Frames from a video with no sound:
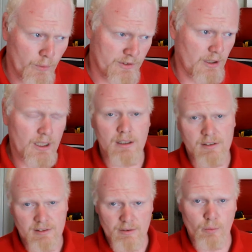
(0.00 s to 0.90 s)
Once again,
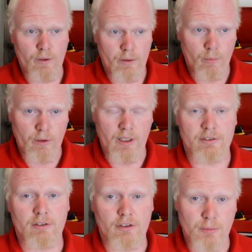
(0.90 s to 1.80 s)
this is where we're going to
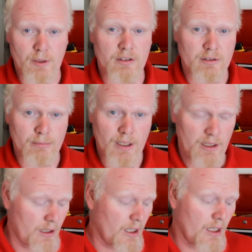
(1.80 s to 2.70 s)
have to start spending some
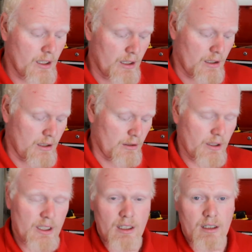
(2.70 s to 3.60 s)
money.
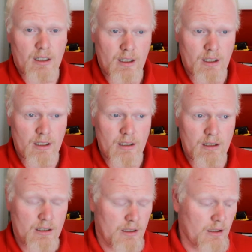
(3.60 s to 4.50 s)
Get
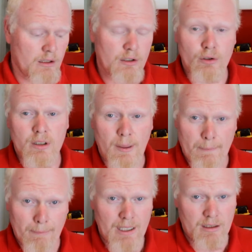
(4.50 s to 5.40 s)
a
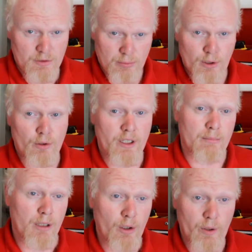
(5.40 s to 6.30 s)
good maintenance
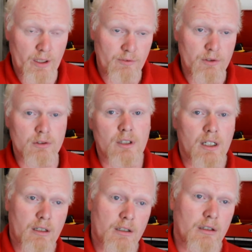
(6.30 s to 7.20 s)
program going. If you do
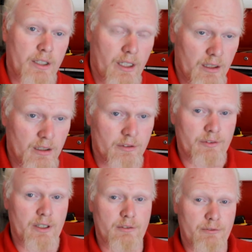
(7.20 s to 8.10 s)
not currently
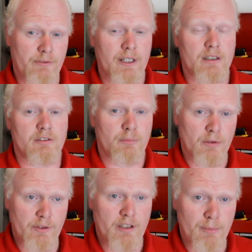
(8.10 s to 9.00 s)
have an effective
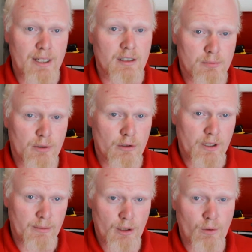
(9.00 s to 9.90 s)
preventive maintenance
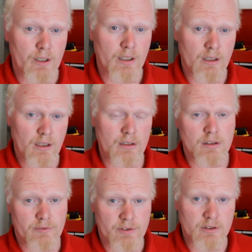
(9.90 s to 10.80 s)
program going in
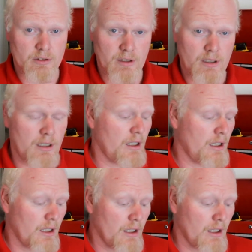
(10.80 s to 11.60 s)
your facility,